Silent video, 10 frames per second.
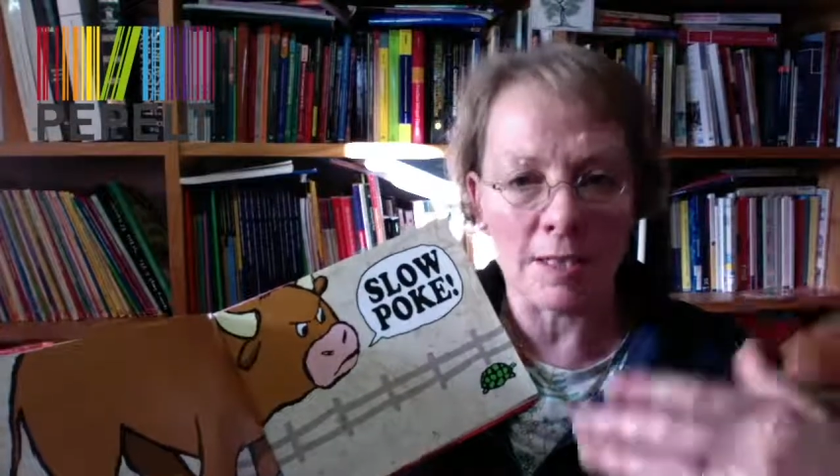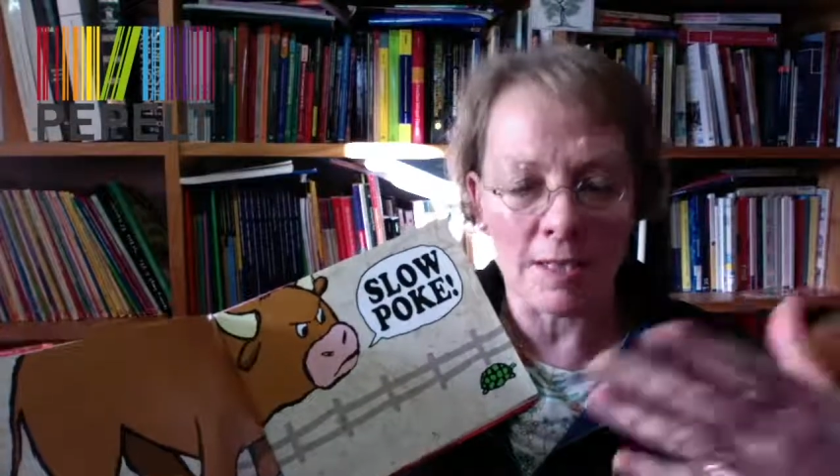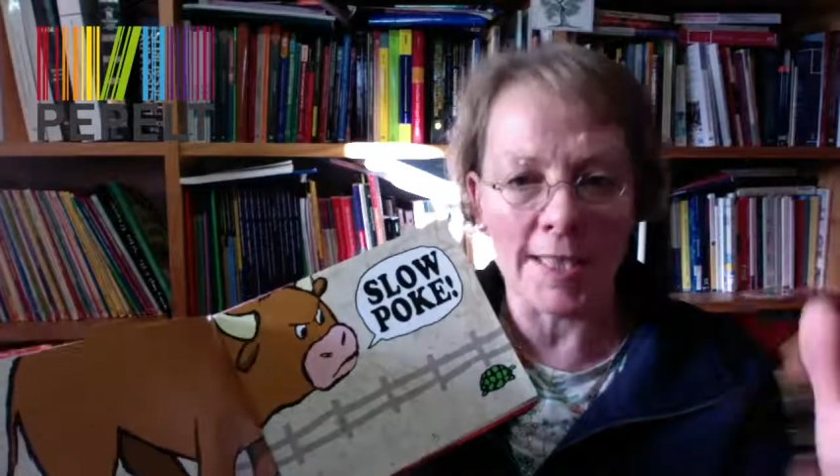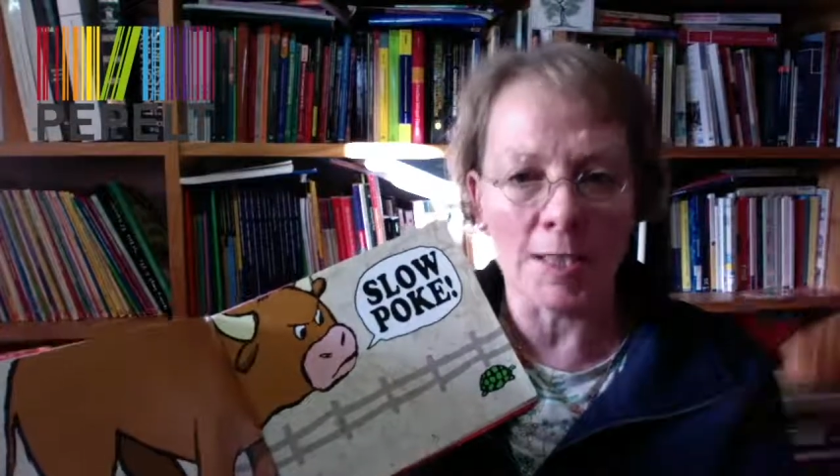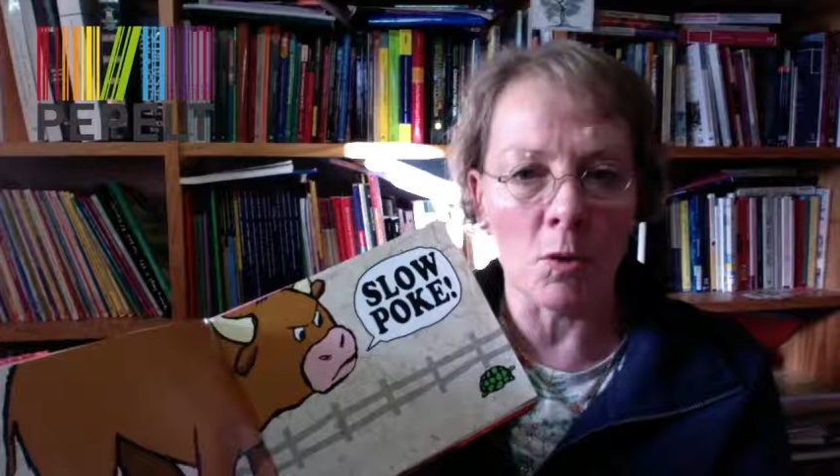
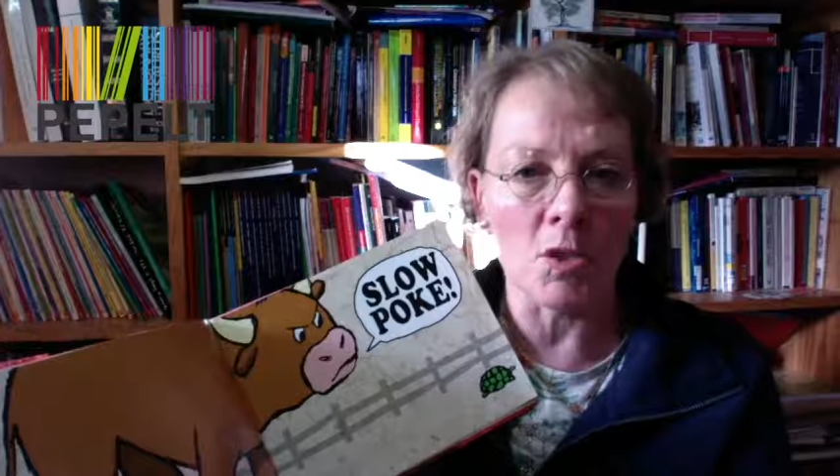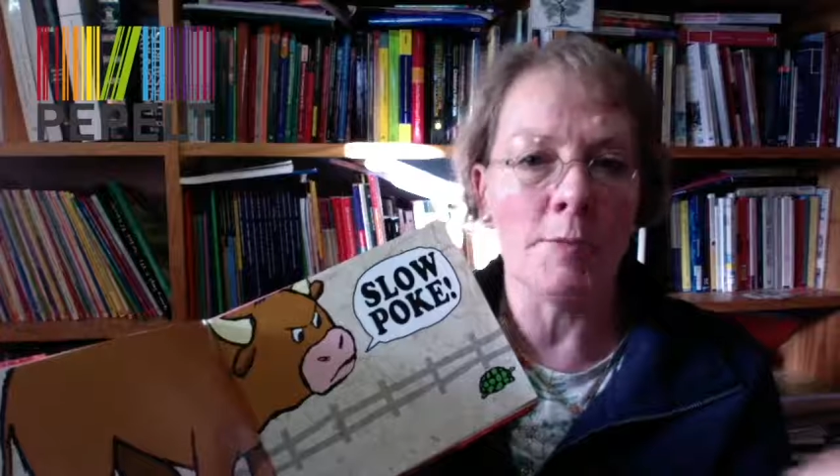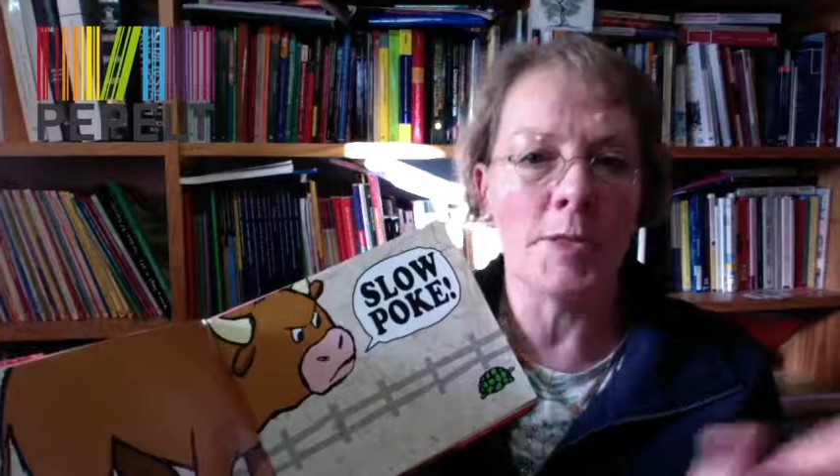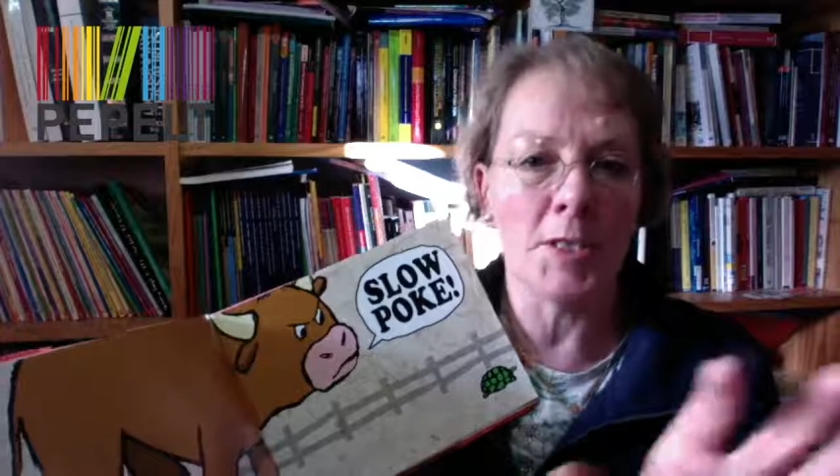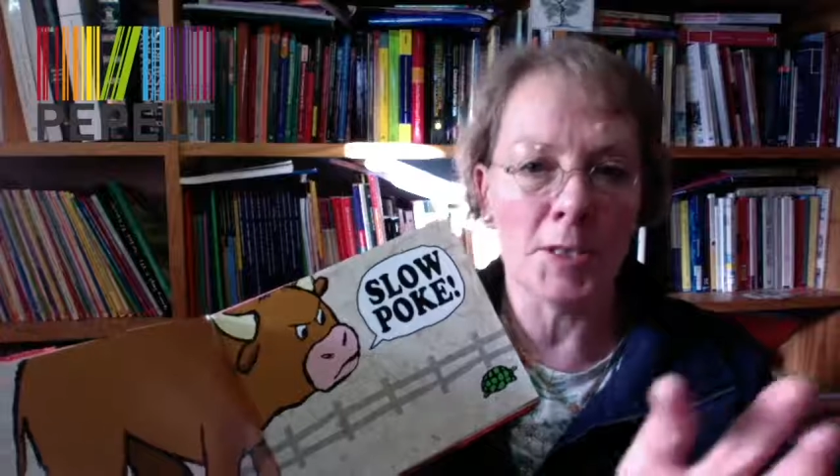decided what
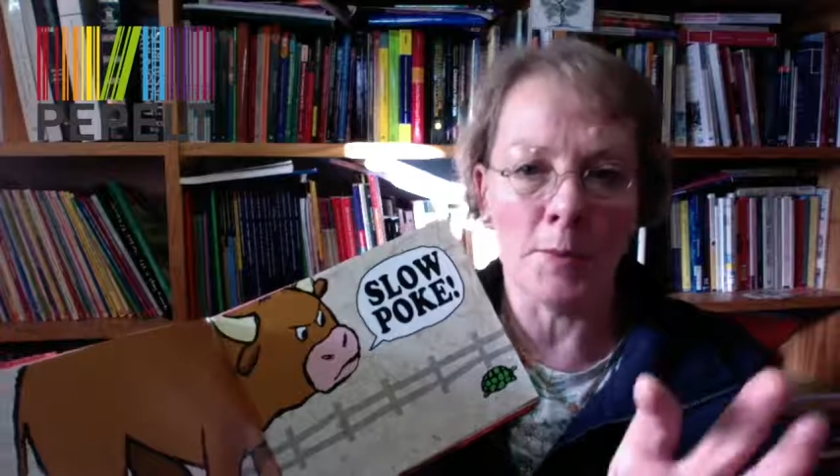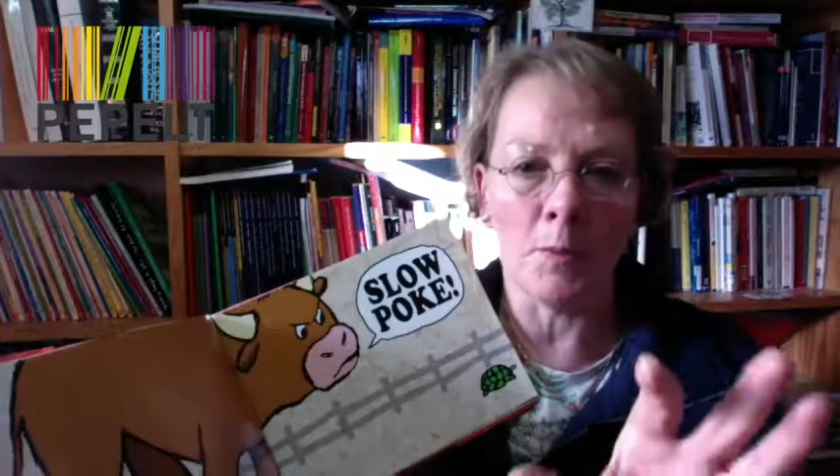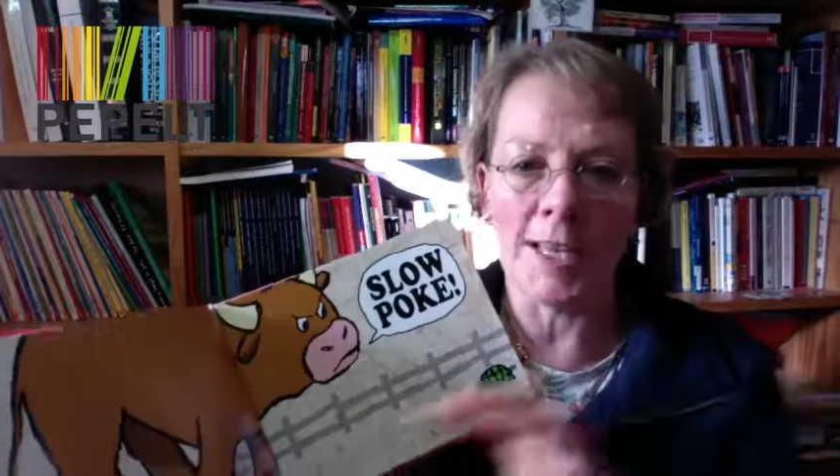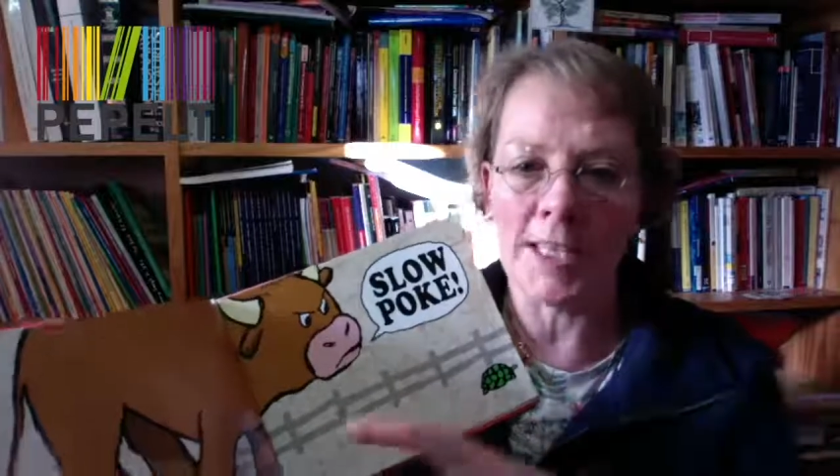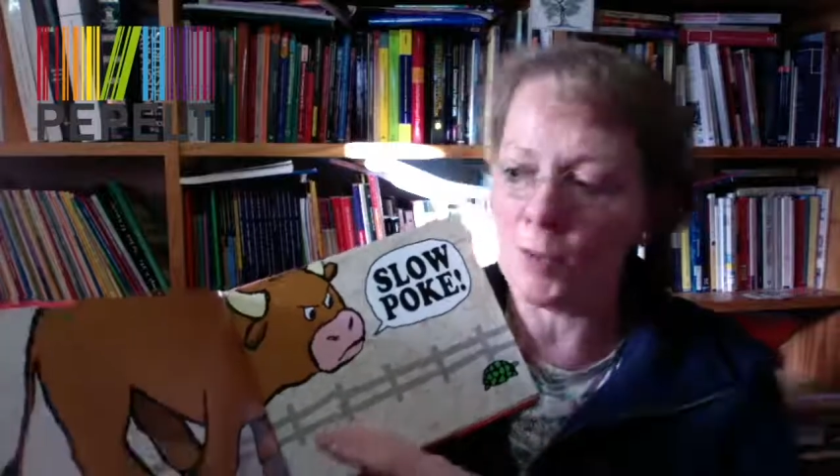she would do
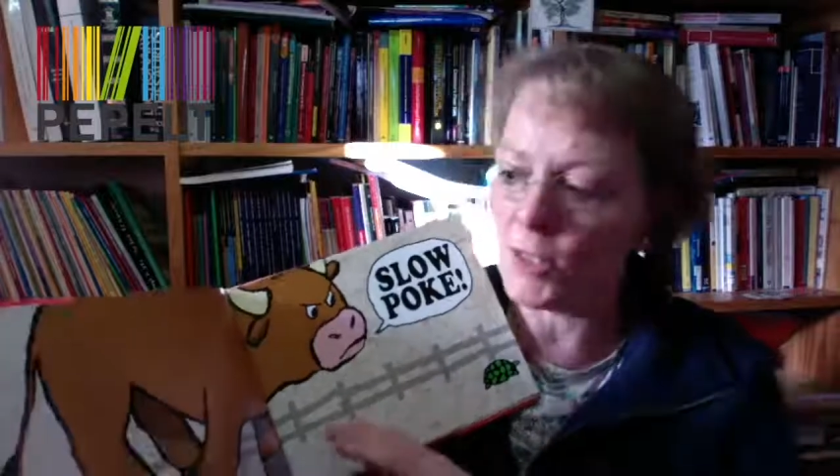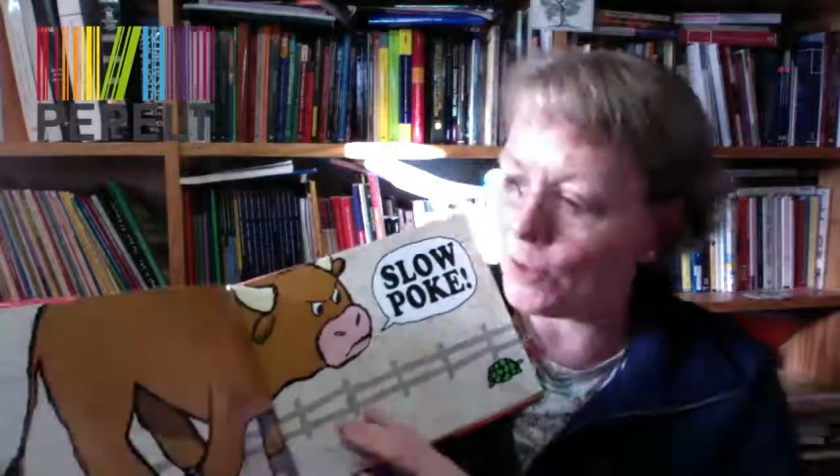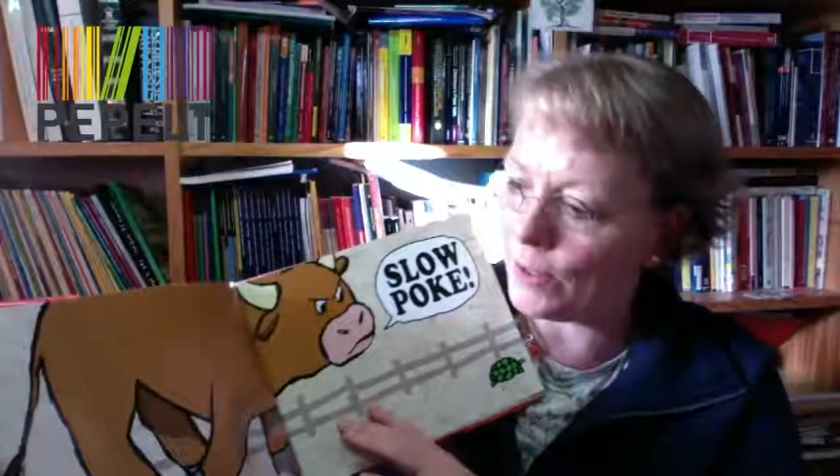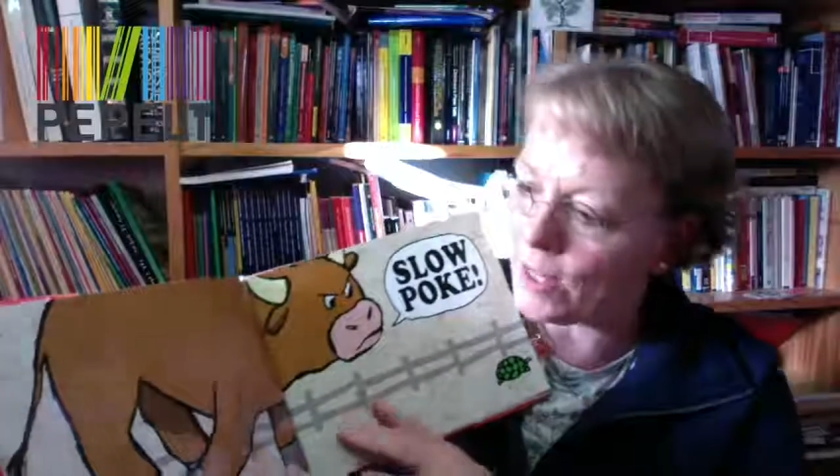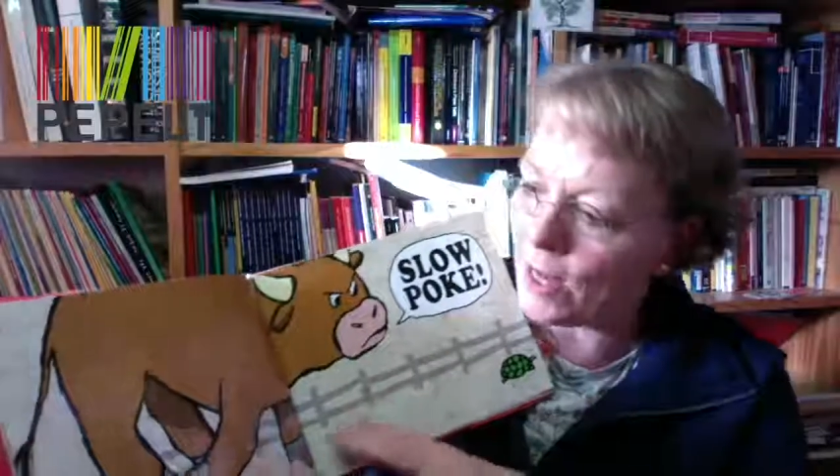and where she would
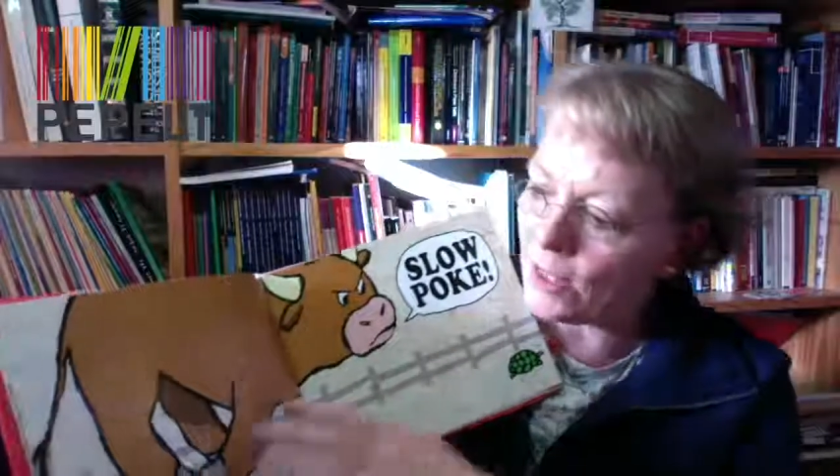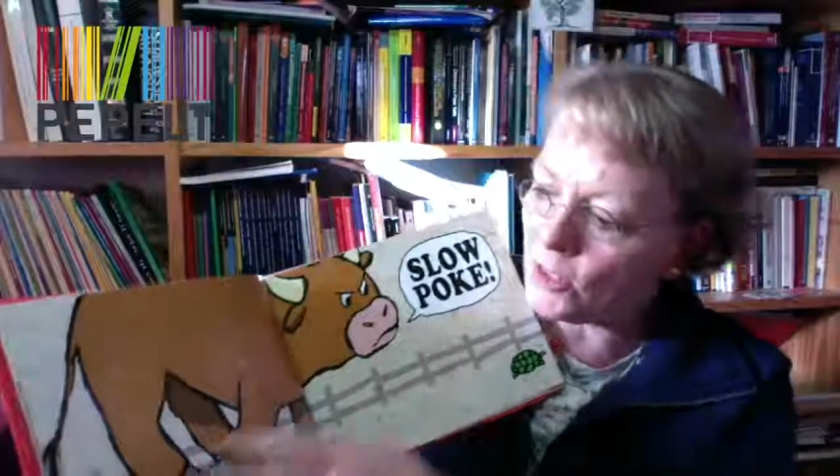do it.